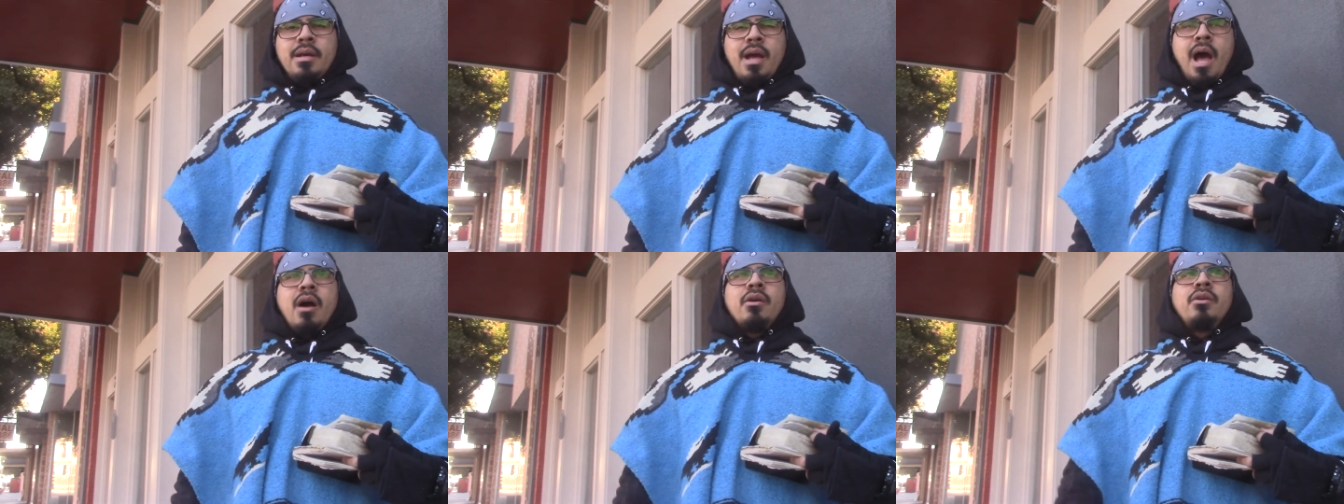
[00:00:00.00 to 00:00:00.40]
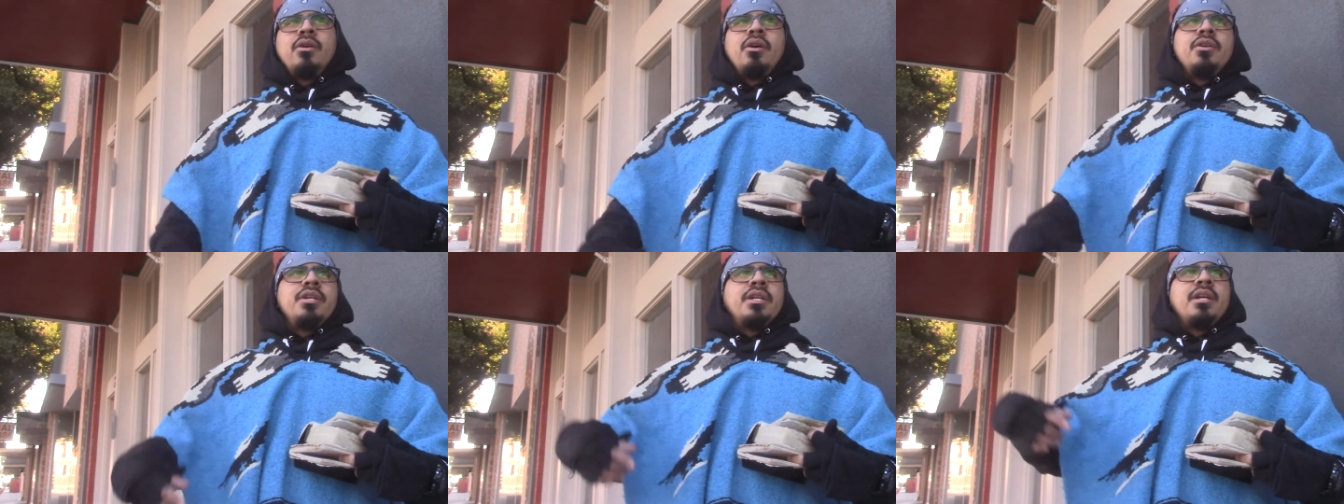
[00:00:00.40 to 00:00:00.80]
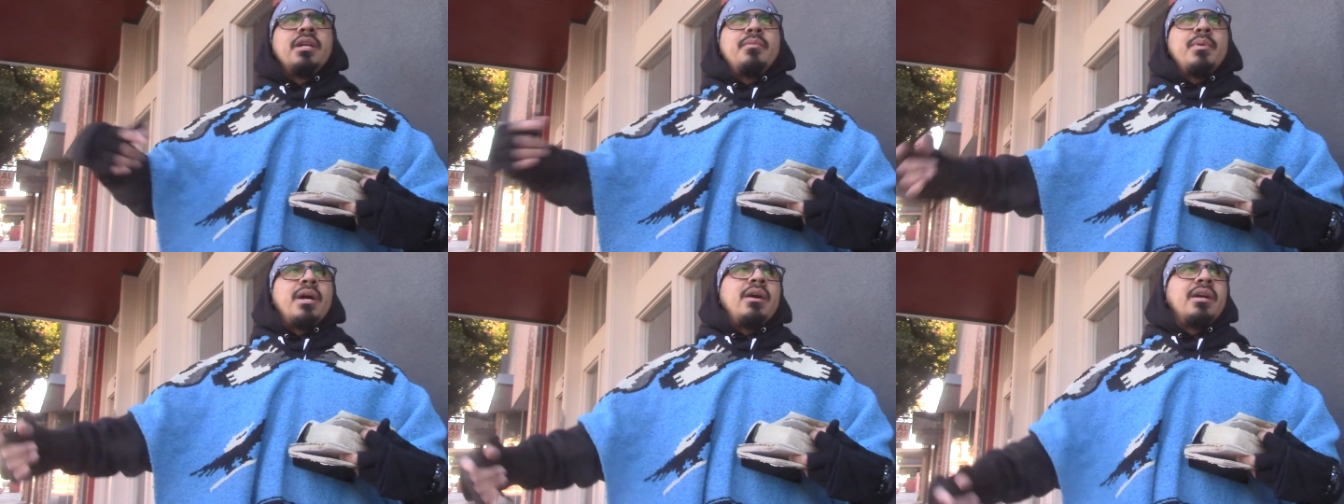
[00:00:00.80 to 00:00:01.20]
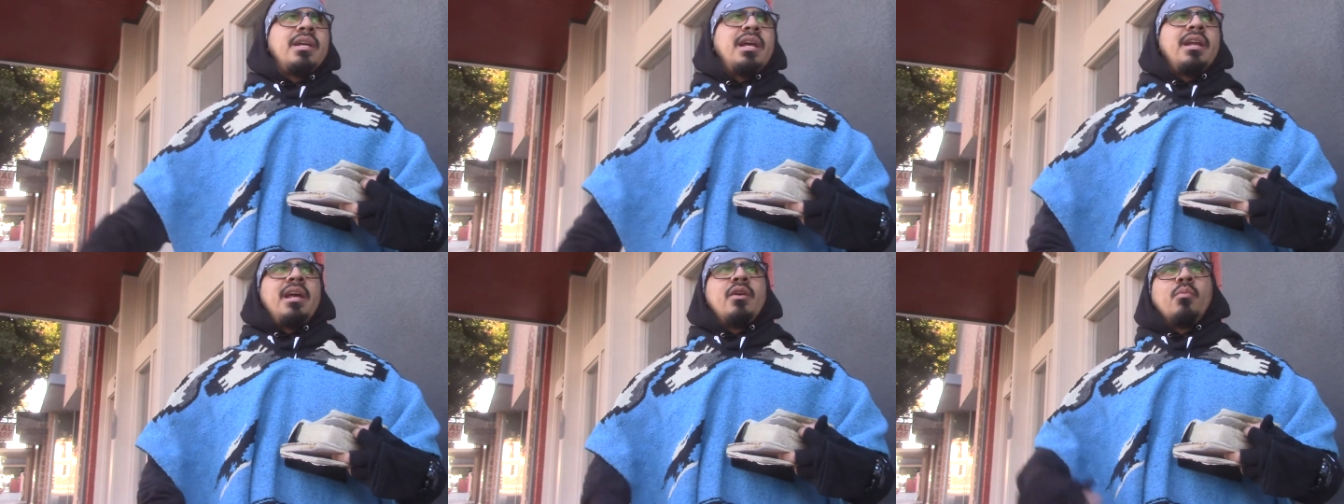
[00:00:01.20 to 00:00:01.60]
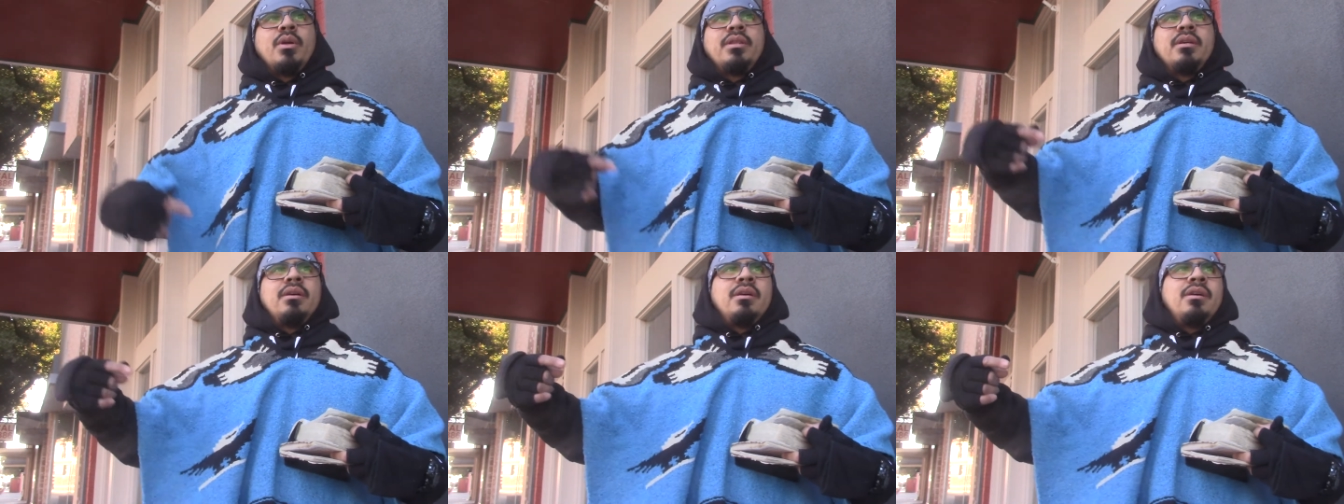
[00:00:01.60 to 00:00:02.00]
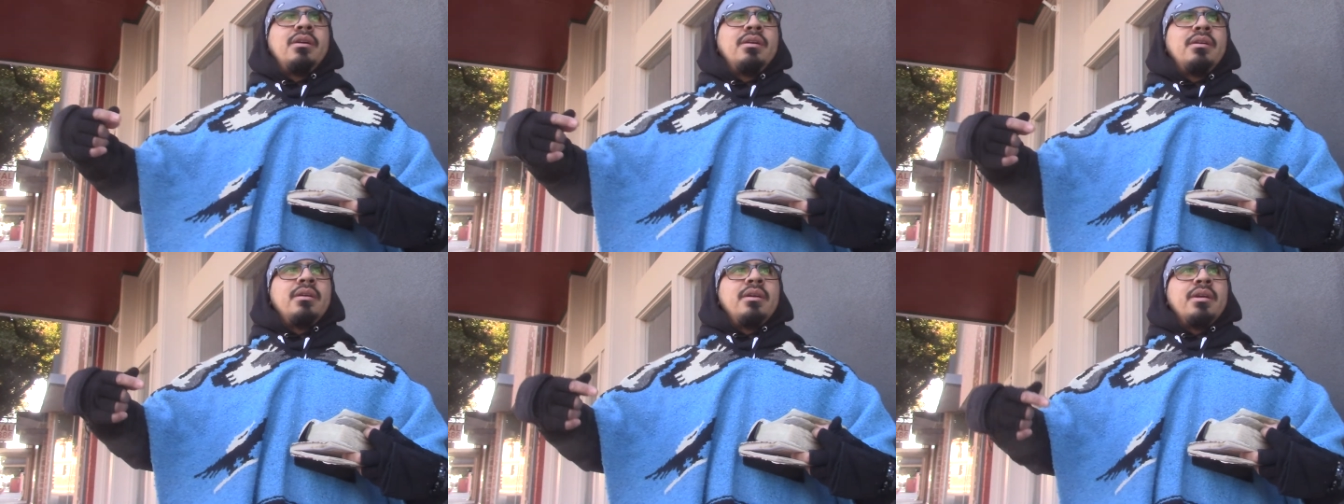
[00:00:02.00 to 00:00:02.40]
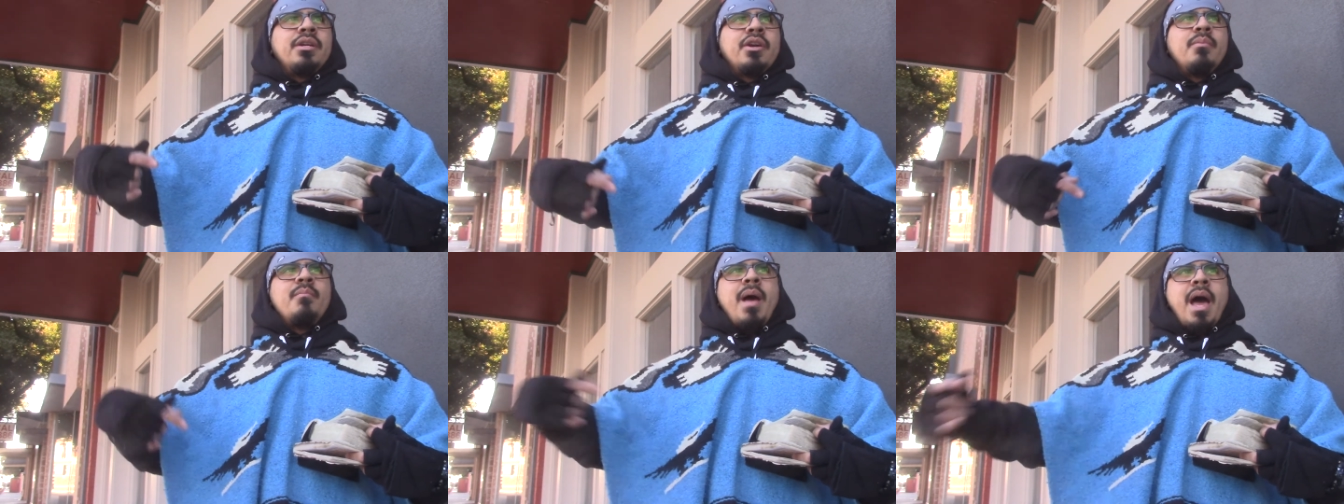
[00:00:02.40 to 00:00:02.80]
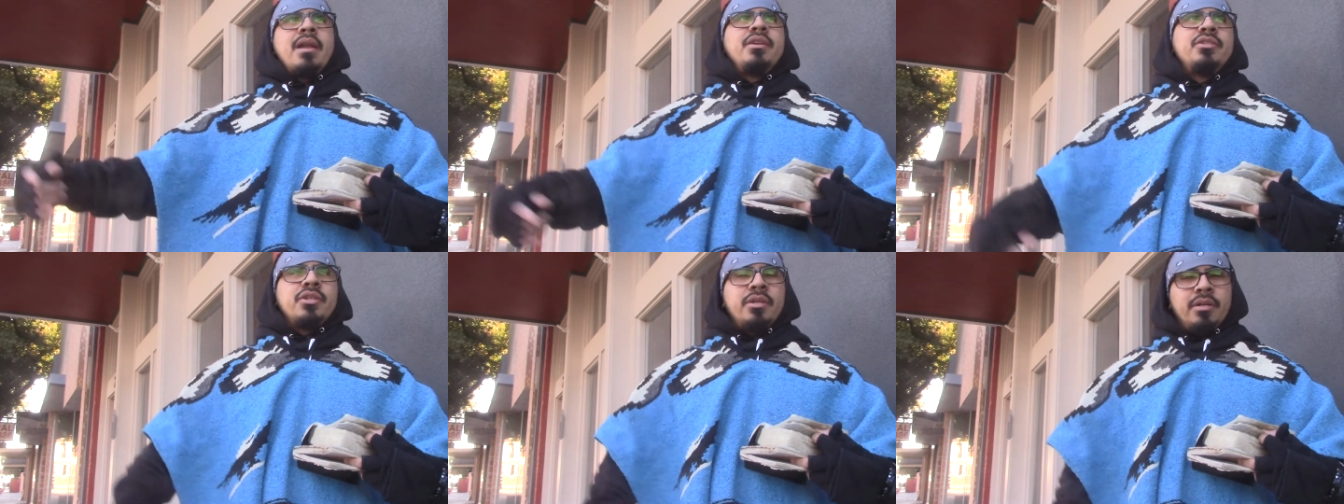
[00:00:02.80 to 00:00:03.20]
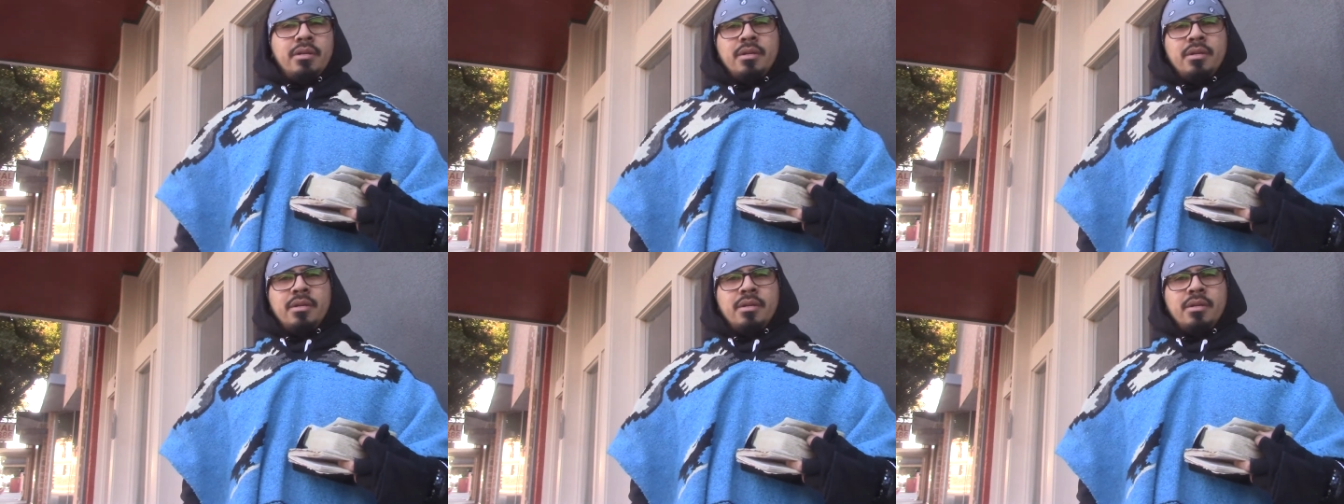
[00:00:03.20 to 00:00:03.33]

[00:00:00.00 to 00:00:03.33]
how good you can uh, get in with the uh, your manager